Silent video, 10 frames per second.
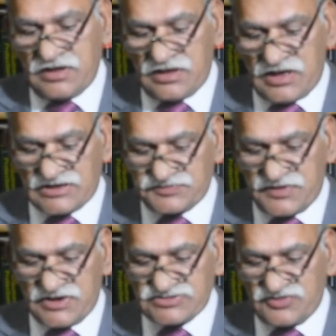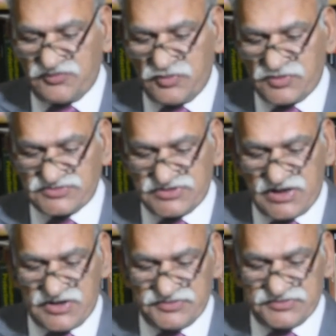Explanation 4
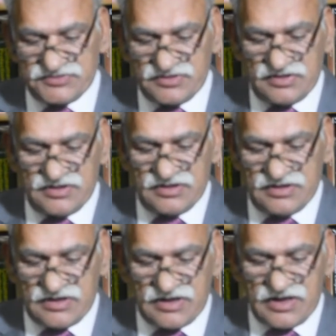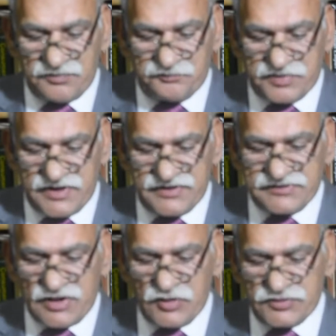says, a
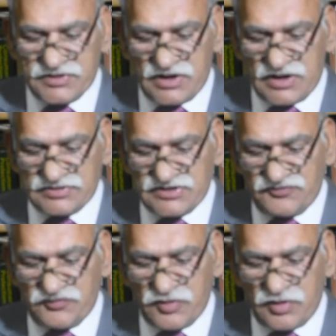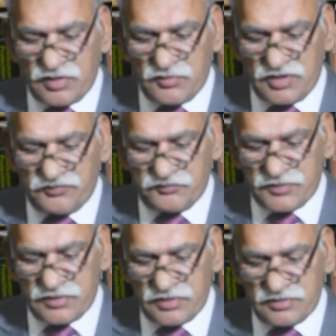printout or other form of
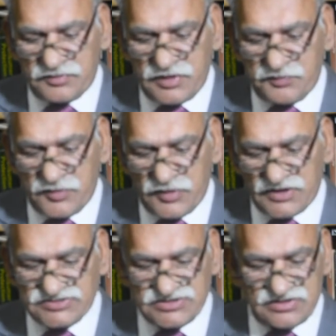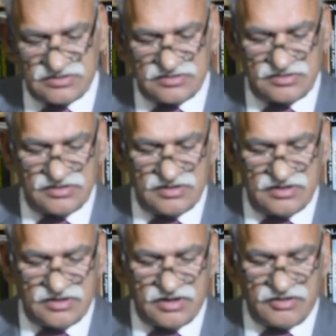reproduction
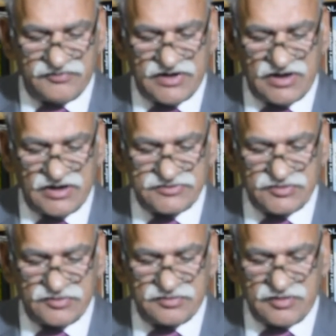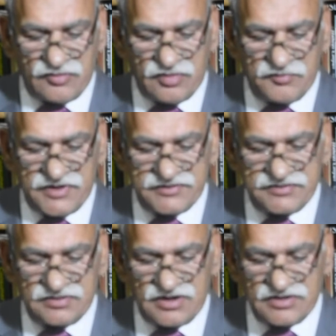of an electronic document
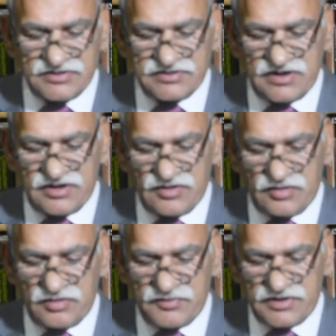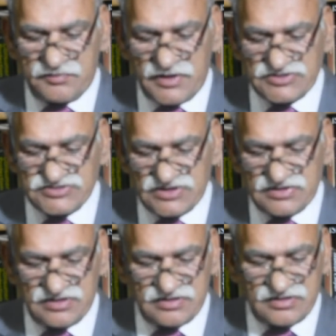other than a document
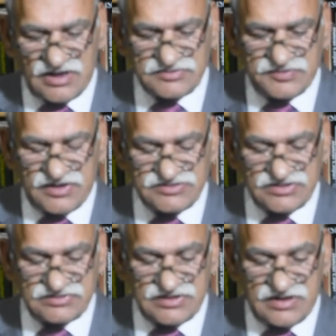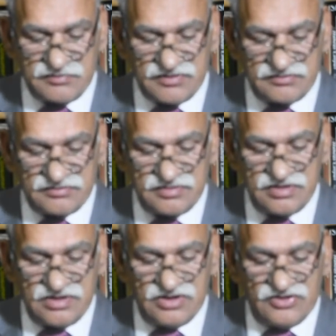mentioned in explanation 3 above,
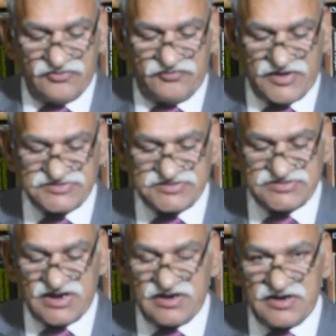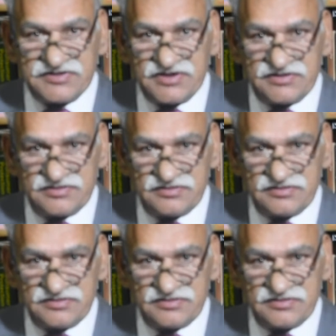first generated,